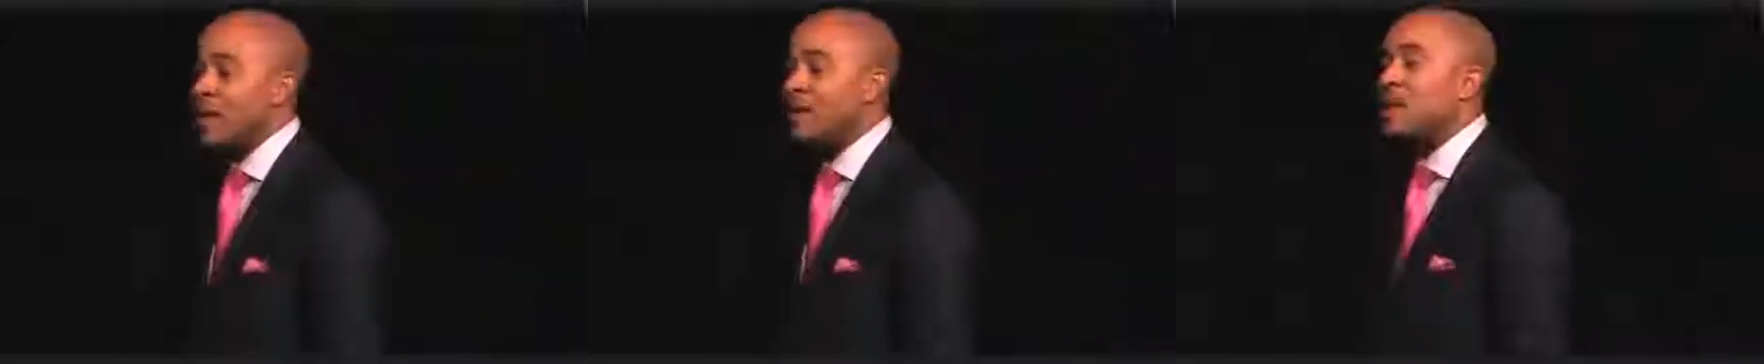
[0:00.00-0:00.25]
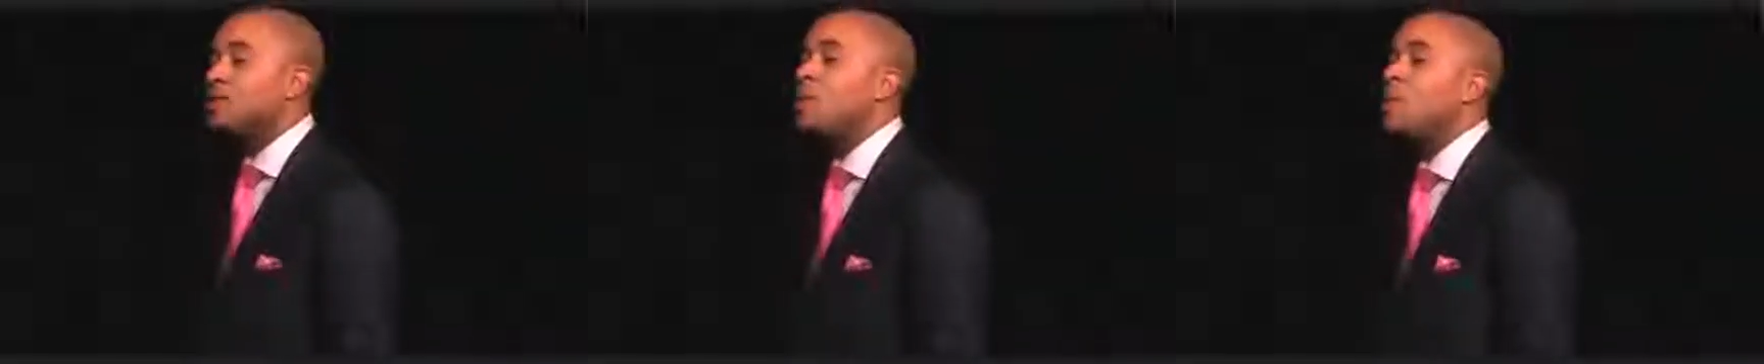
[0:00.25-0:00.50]
And
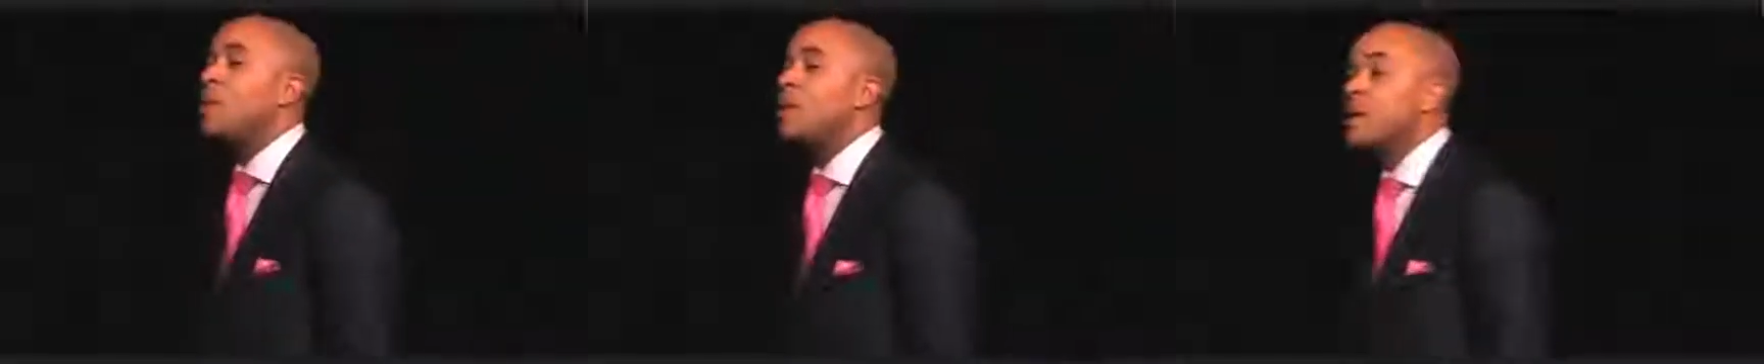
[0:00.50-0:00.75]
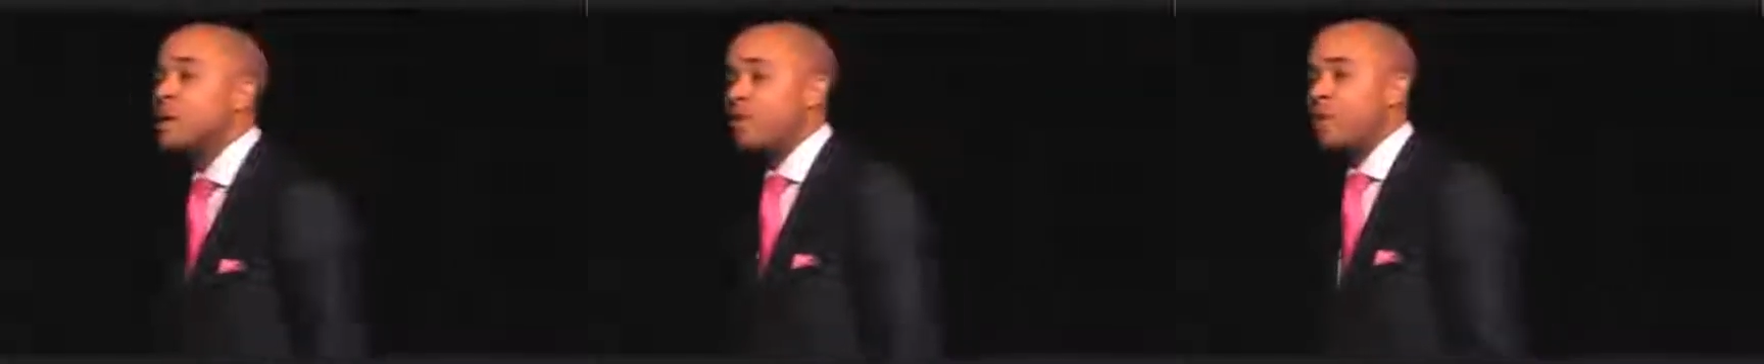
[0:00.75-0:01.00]
that's what
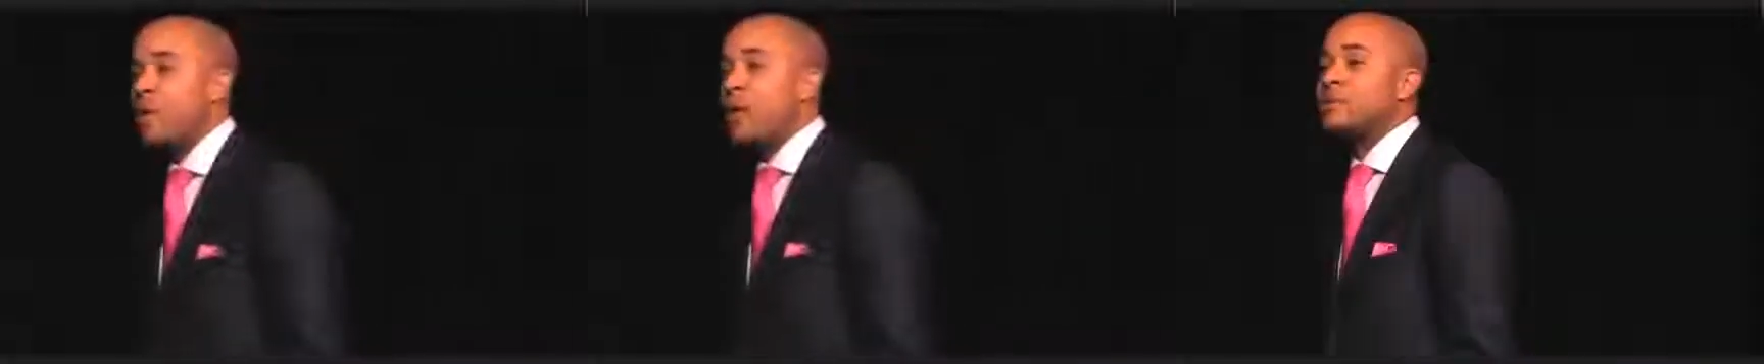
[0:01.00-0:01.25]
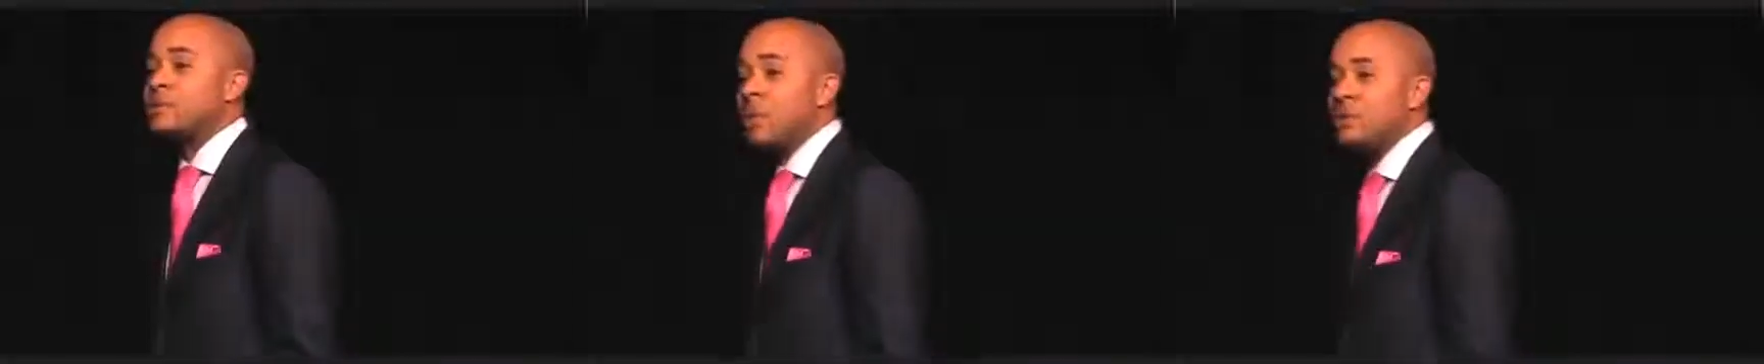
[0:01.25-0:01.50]
we're here for
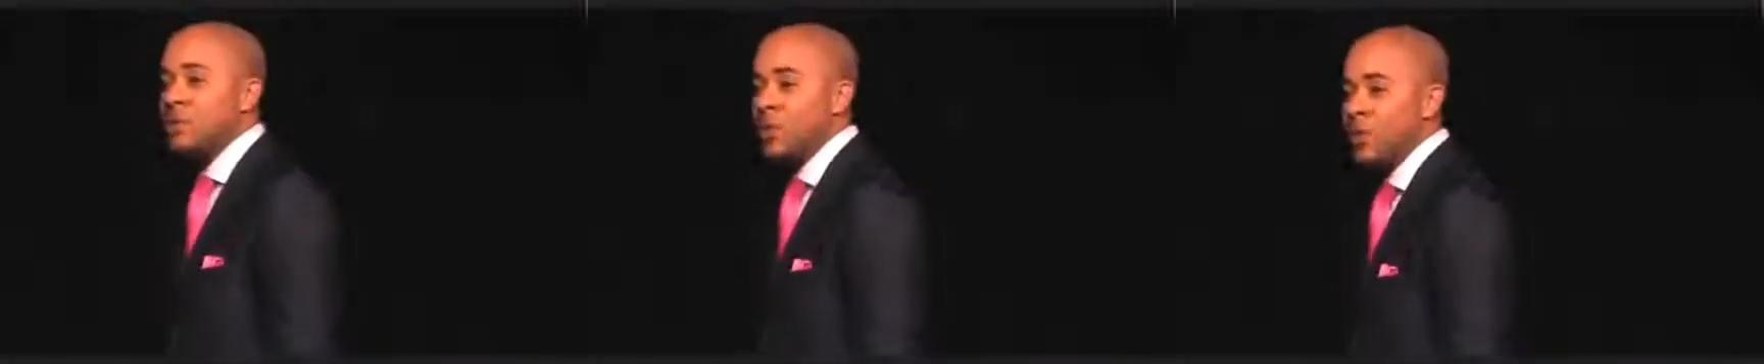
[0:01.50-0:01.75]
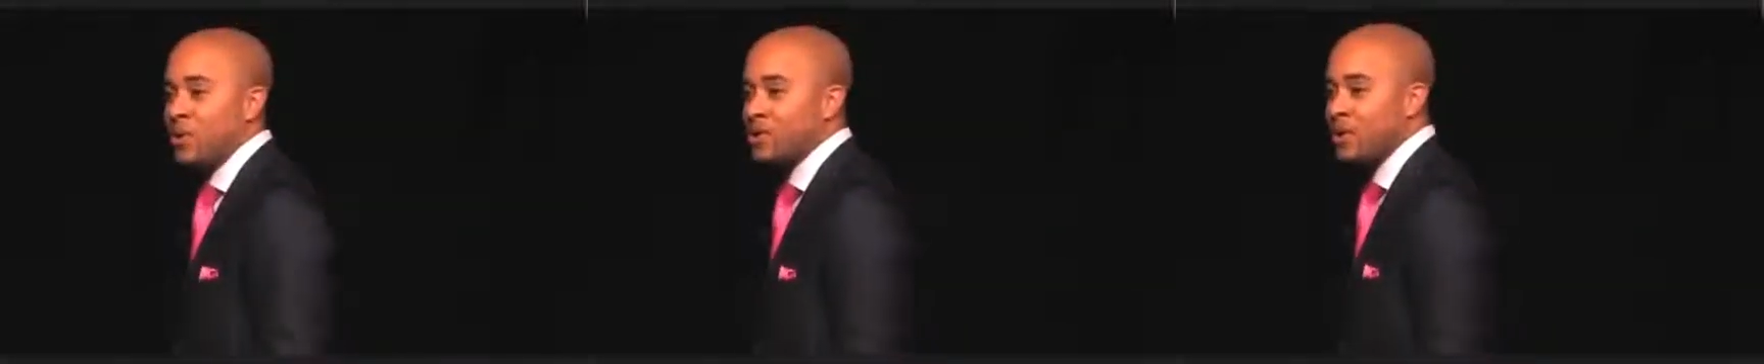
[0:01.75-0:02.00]
as
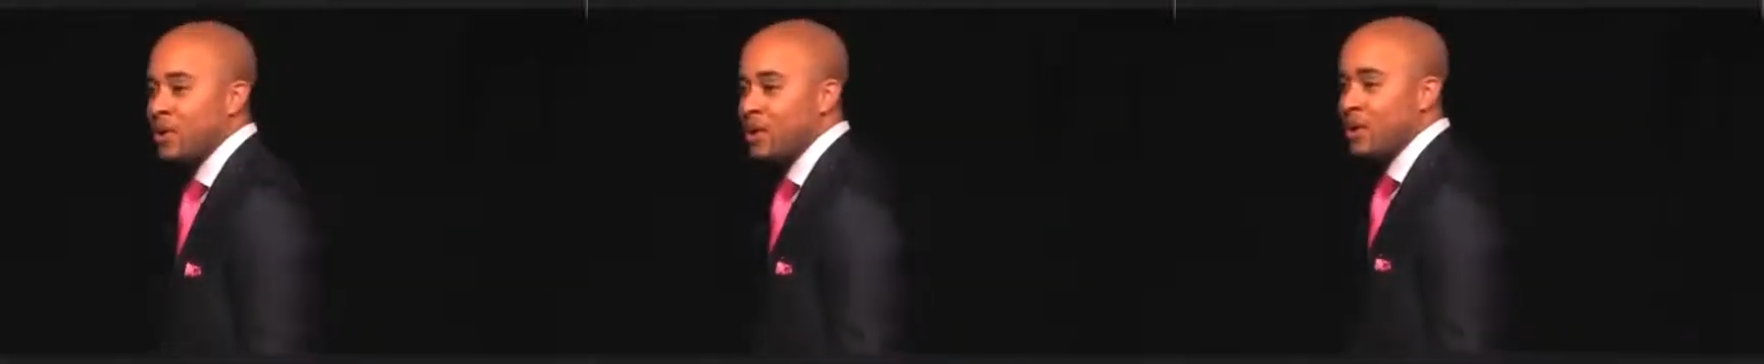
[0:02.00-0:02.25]
mentors.